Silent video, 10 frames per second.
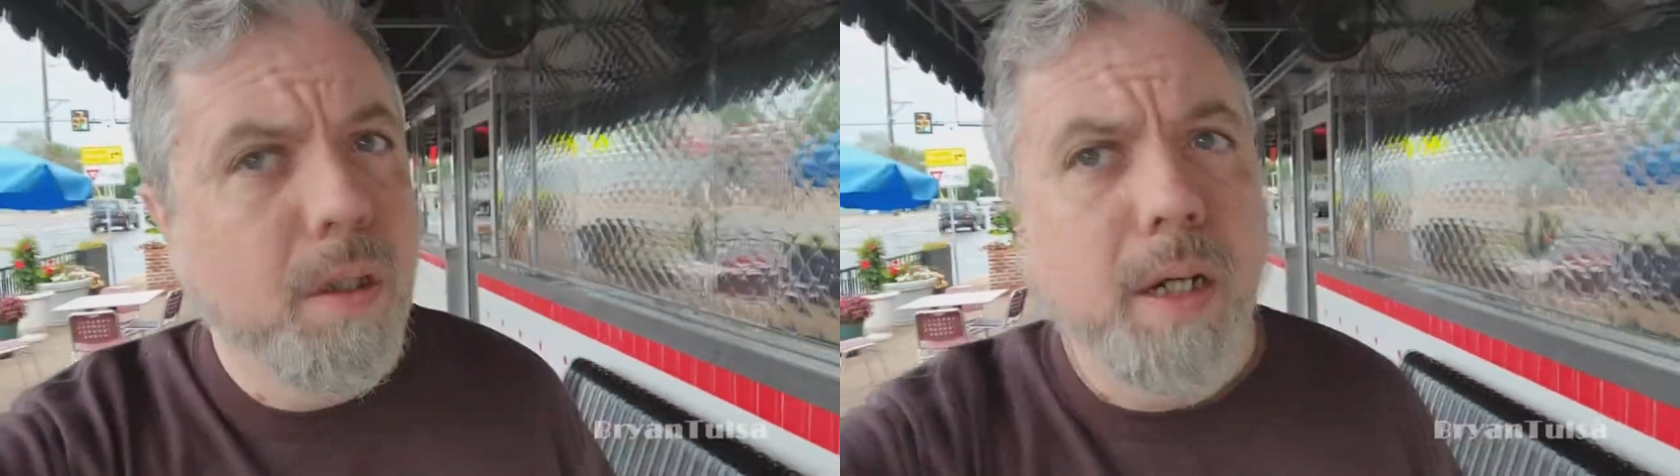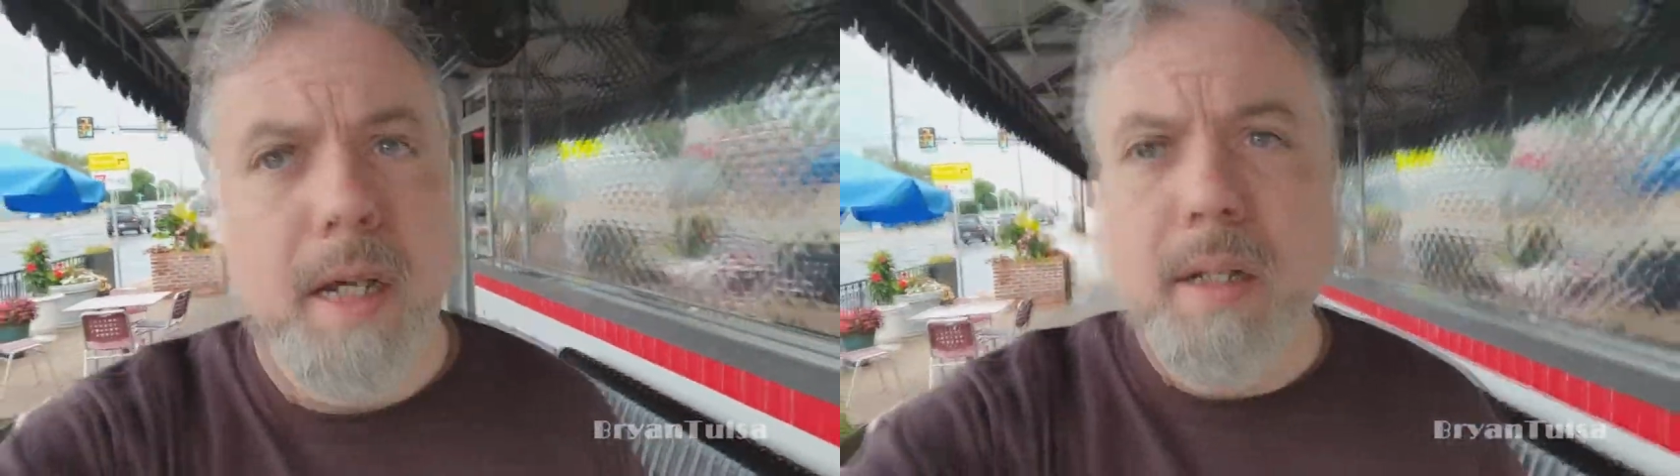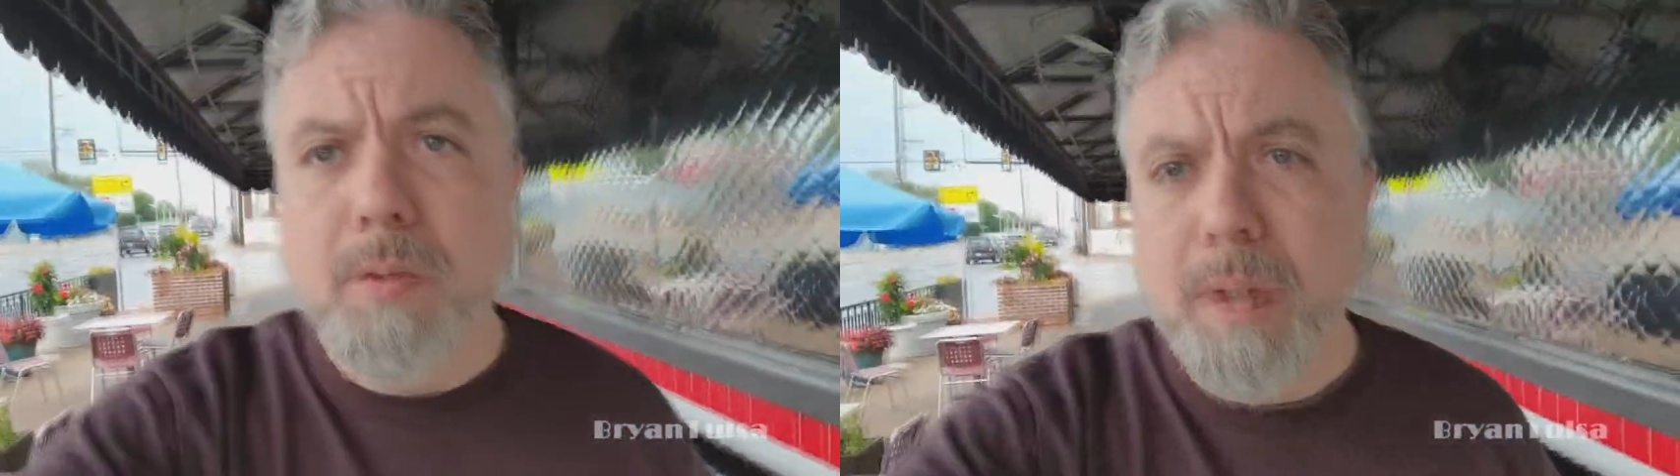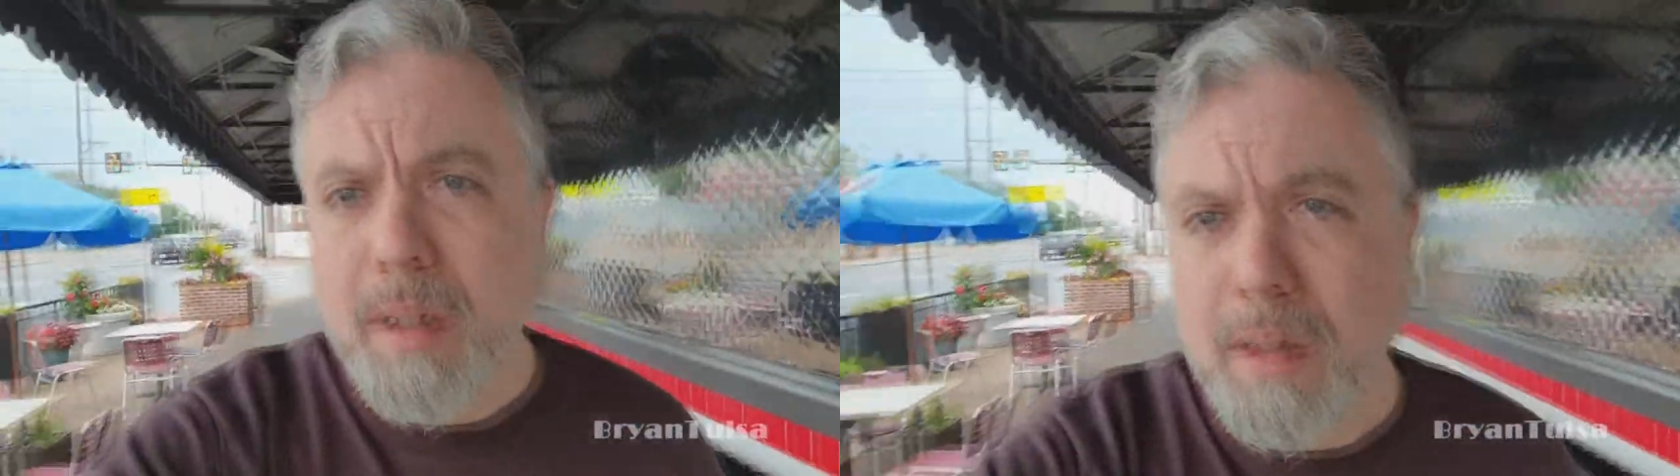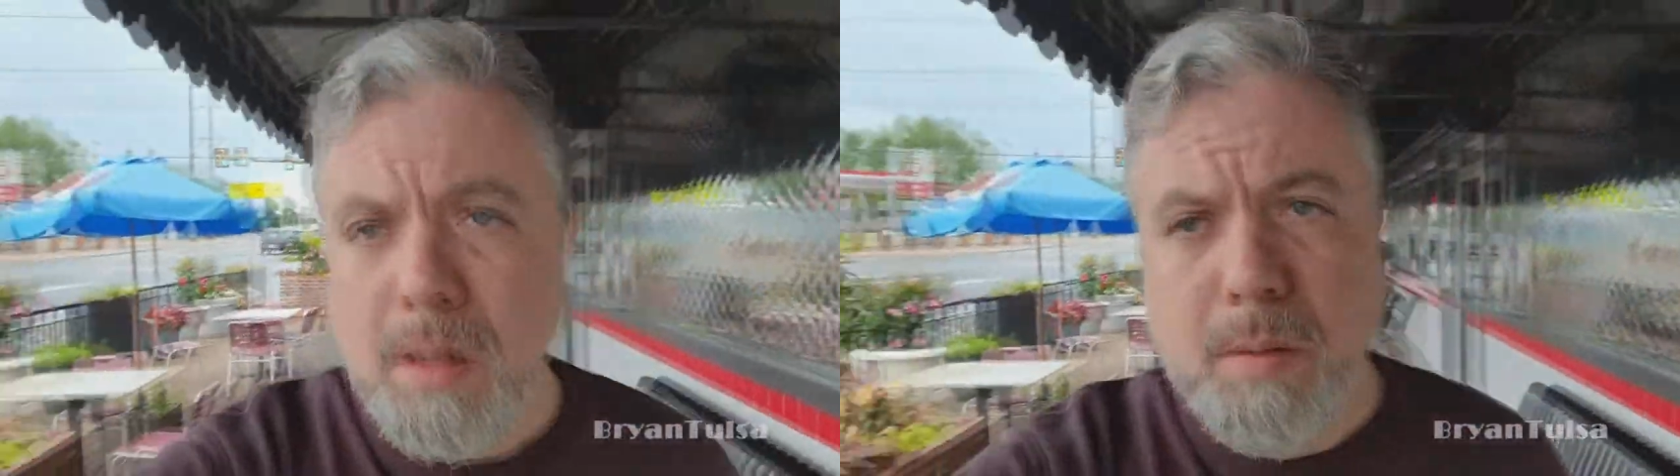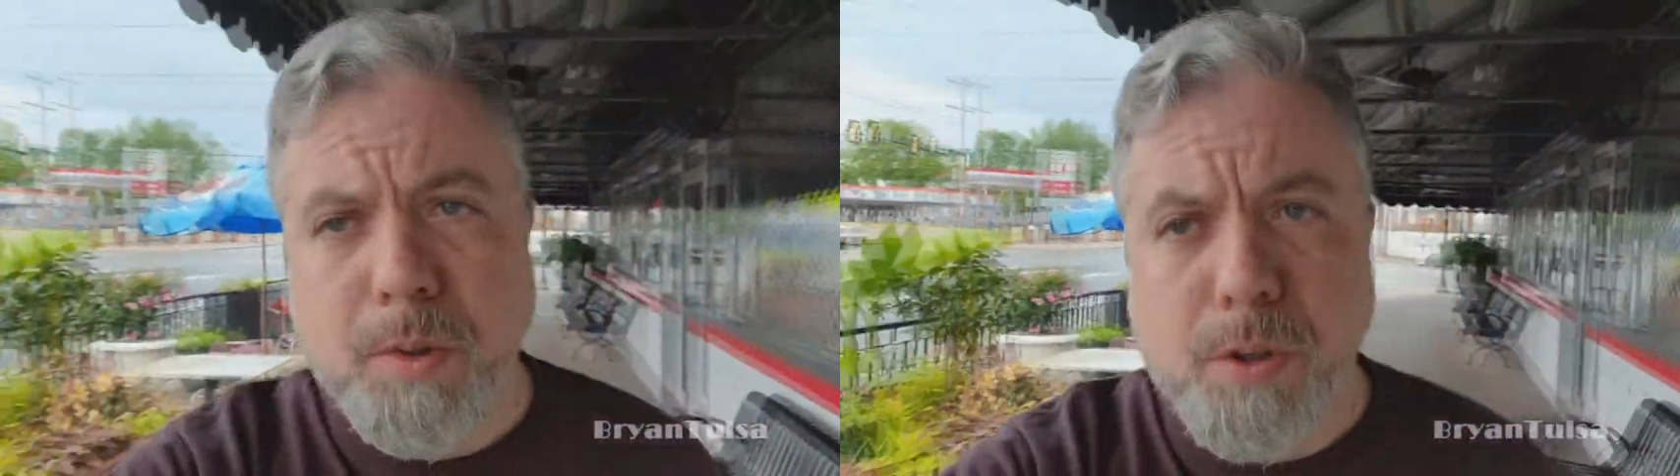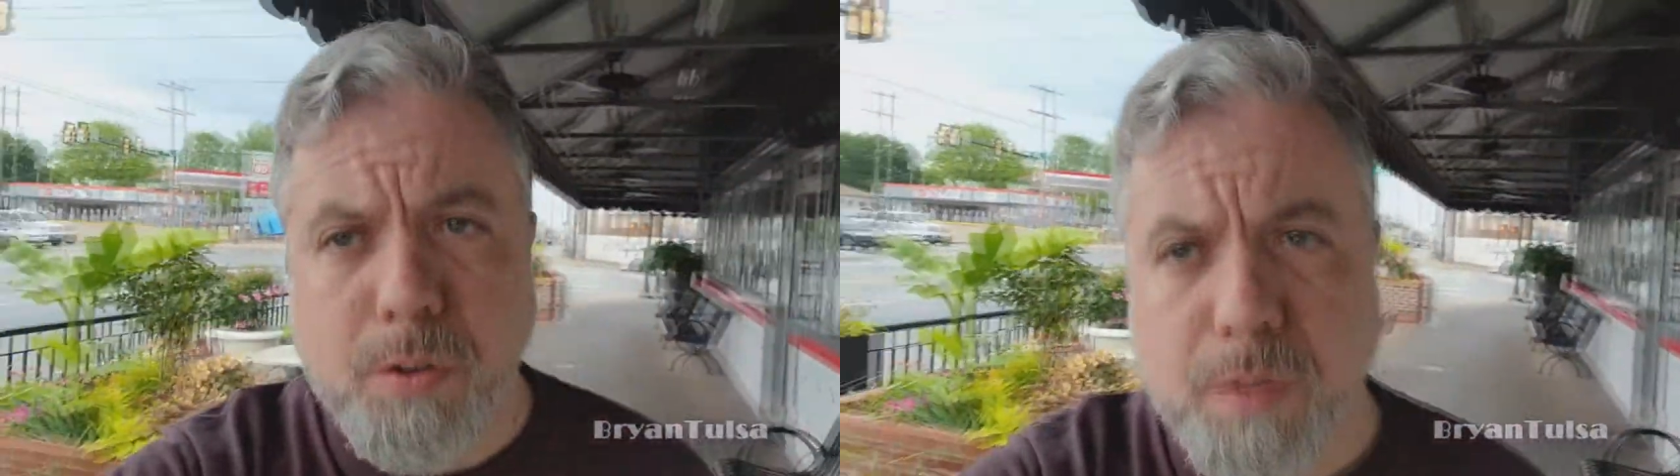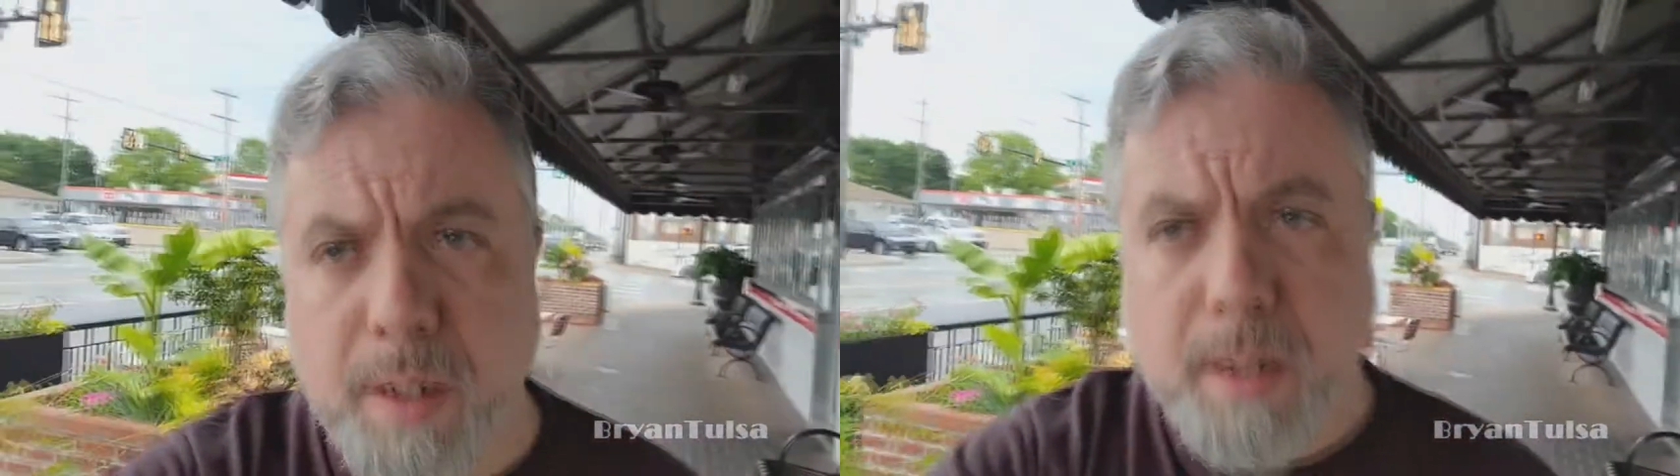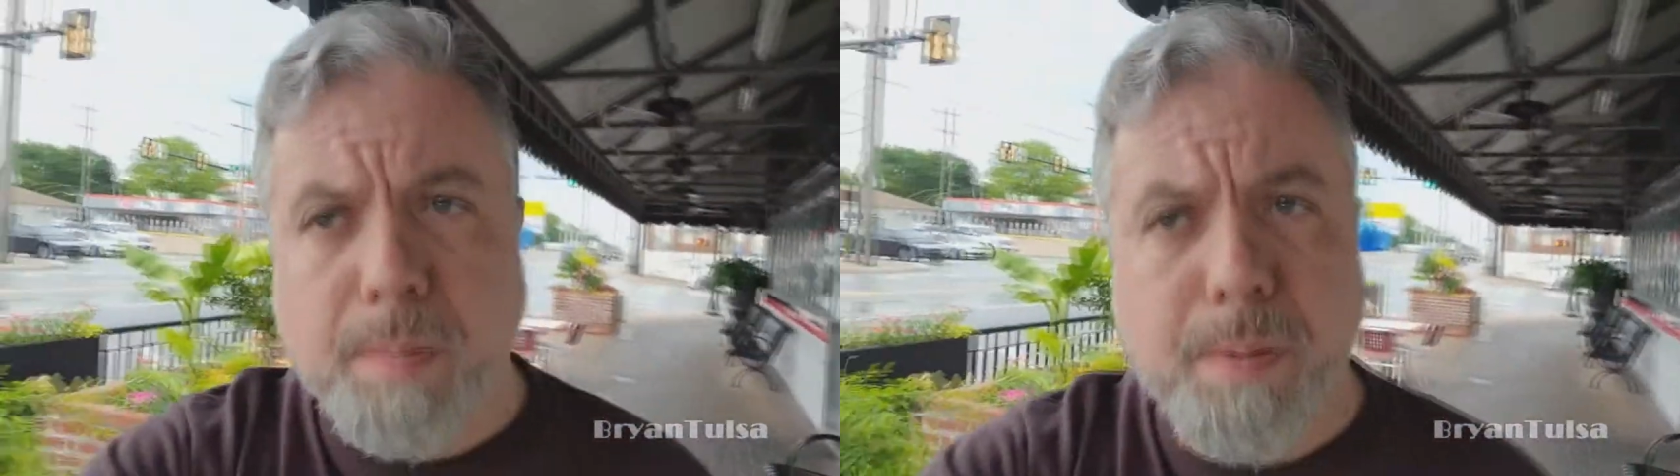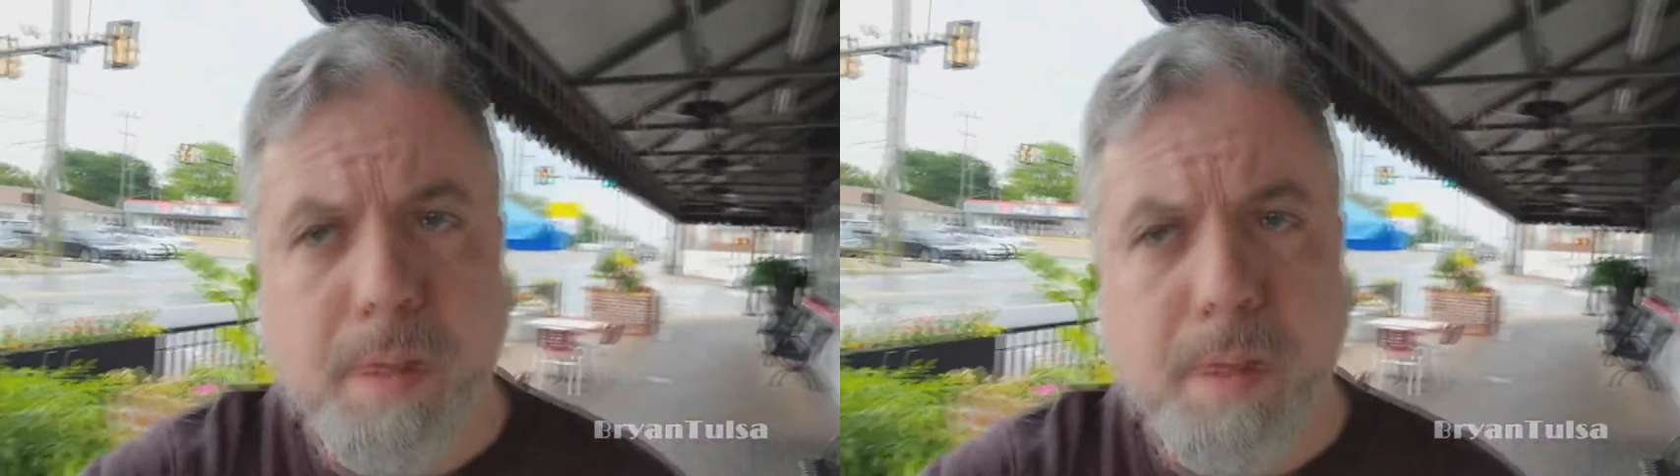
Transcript: And the rain seems to have let up.